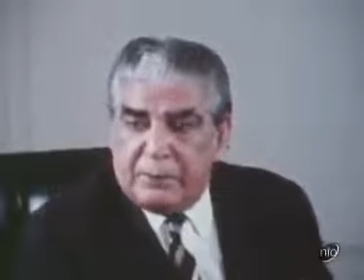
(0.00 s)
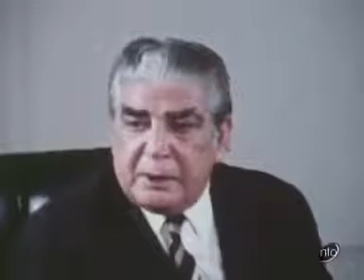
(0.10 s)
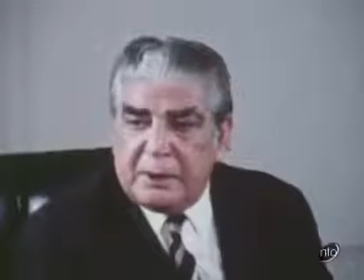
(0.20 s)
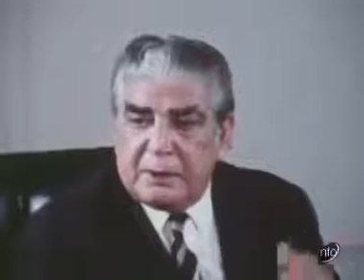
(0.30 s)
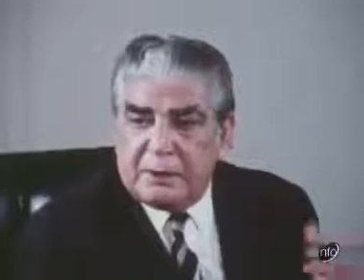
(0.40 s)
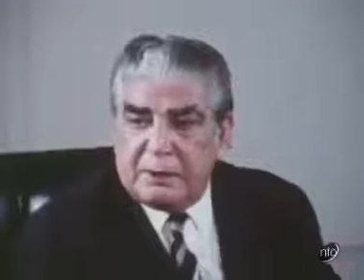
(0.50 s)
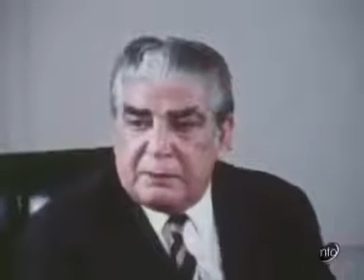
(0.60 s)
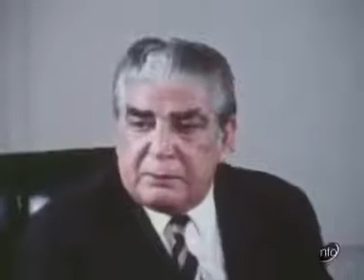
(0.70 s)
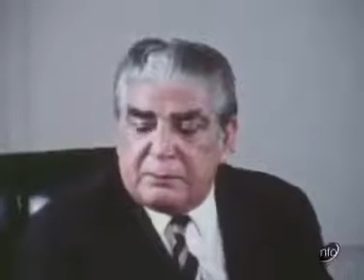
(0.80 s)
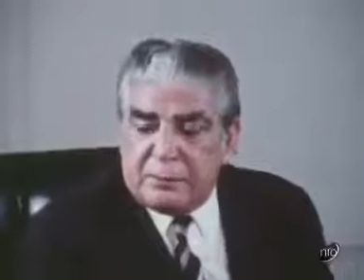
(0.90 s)
that this
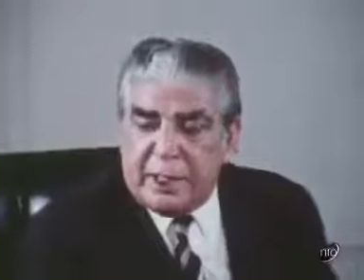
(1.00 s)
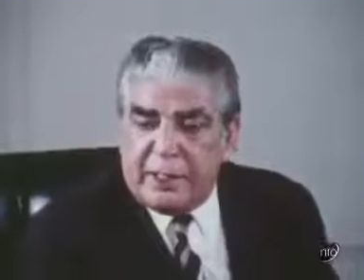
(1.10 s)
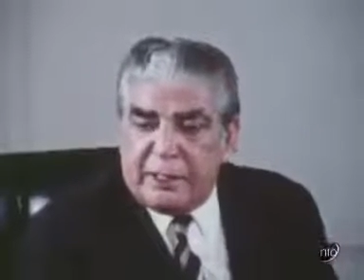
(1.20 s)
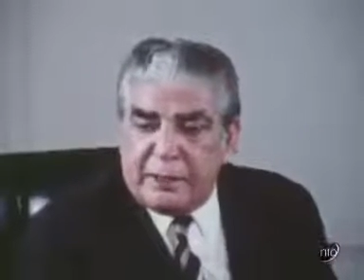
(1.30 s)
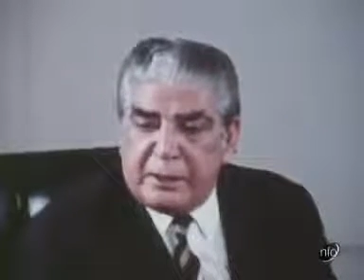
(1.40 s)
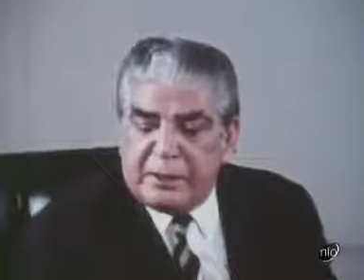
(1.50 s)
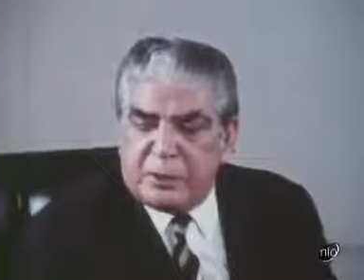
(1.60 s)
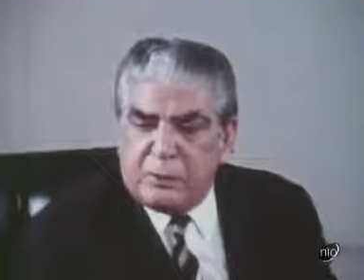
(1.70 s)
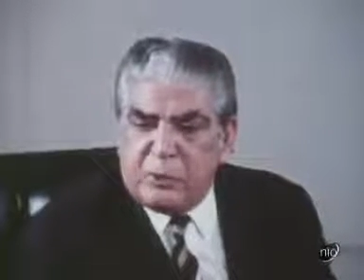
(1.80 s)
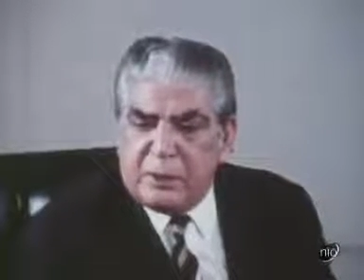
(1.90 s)
trend and
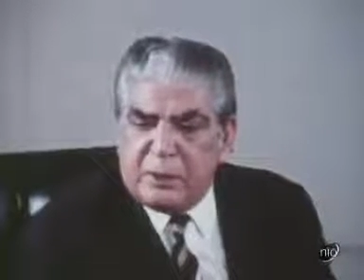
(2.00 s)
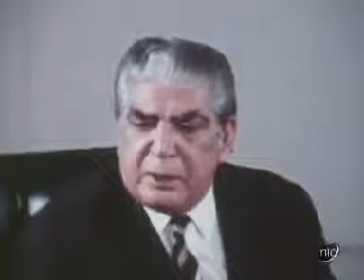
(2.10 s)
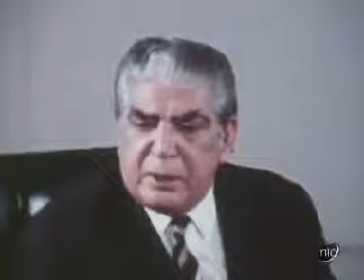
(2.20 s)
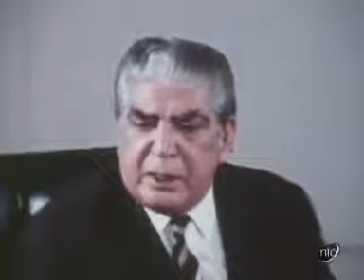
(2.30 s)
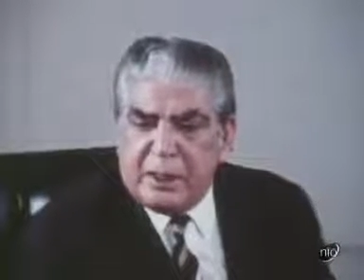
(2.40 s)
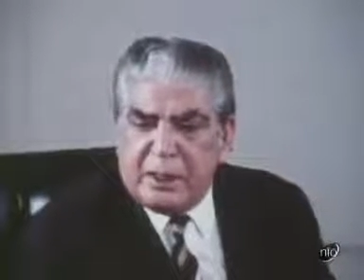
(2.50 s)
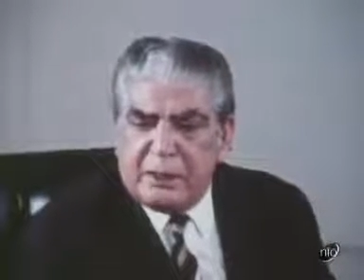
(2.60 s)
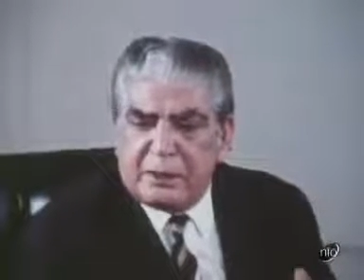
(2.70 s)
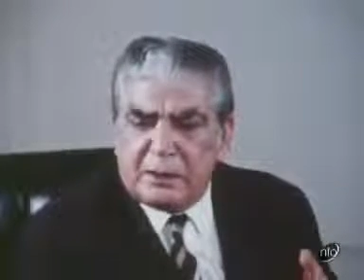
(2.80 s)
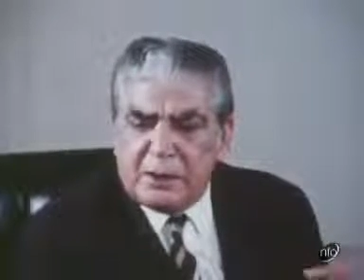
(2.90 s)
this movement
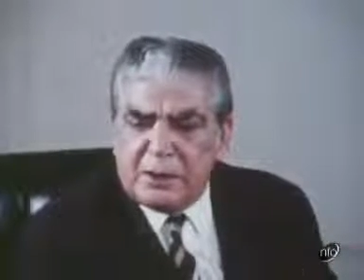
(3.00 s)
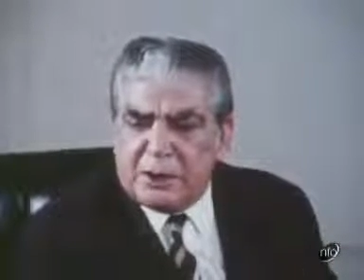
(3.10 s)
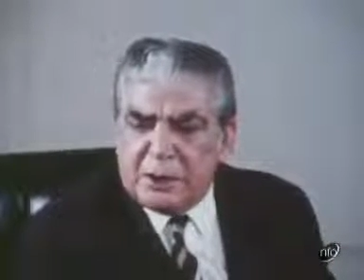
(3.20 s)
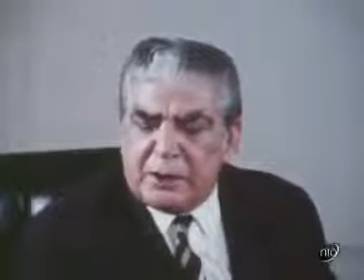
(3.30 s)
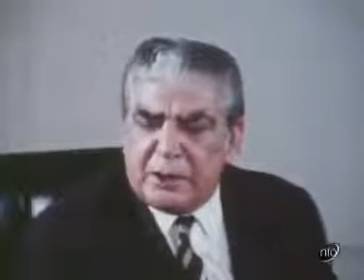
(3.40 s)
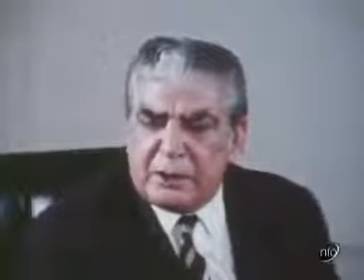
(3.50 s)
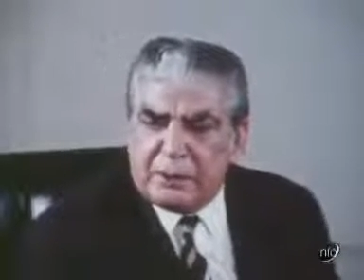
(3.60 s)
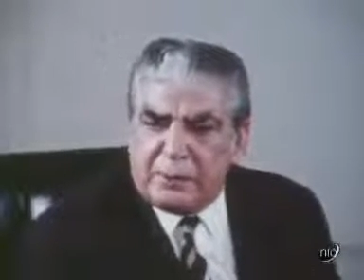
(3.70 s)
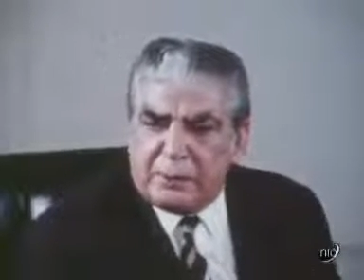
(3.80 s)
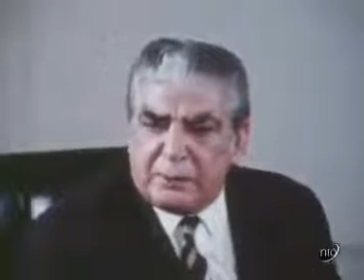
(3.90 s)
and this agitation has
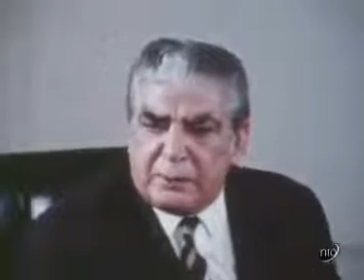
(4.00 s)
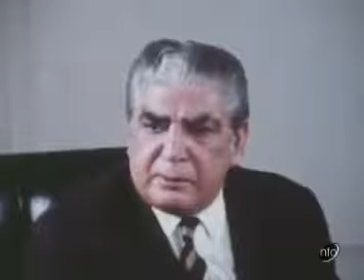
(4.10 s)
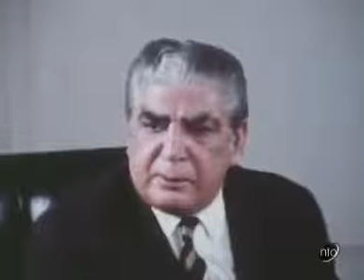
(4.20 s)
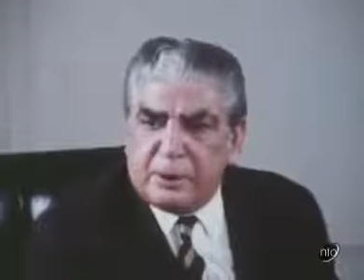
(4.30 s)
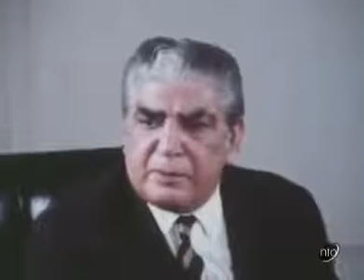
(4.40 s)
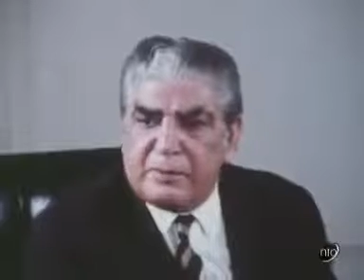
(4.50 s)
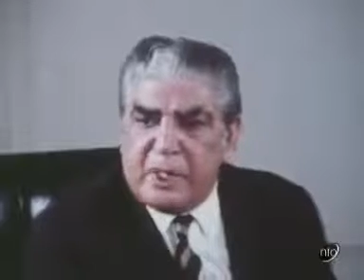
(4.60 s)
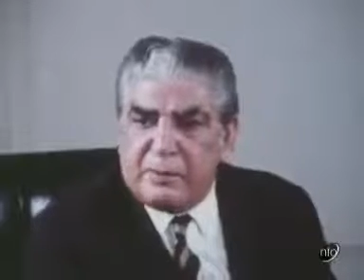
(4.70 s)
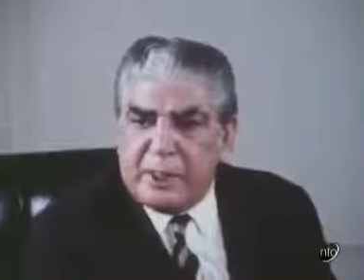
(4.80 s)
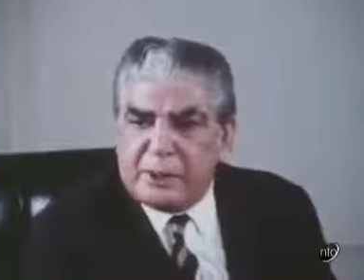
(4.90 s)
stopped because of
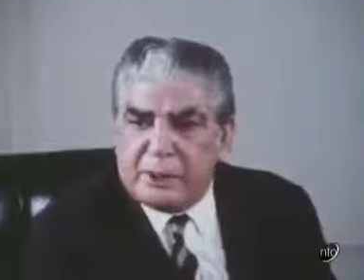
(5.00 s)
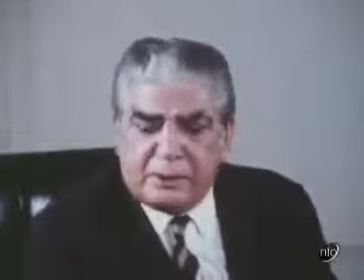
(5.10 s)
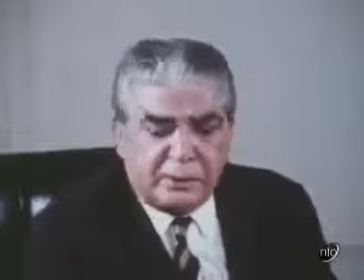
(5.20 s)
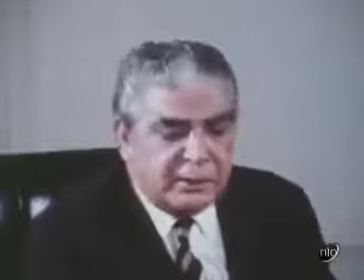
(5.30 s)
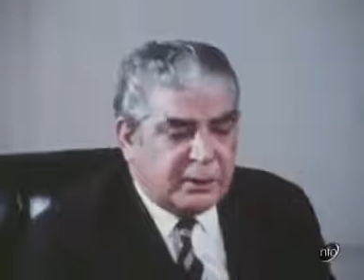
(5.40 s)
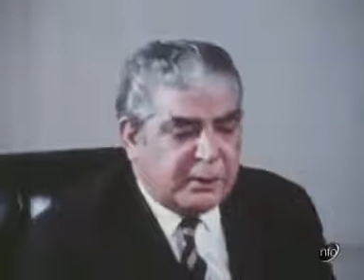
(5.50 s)
army action.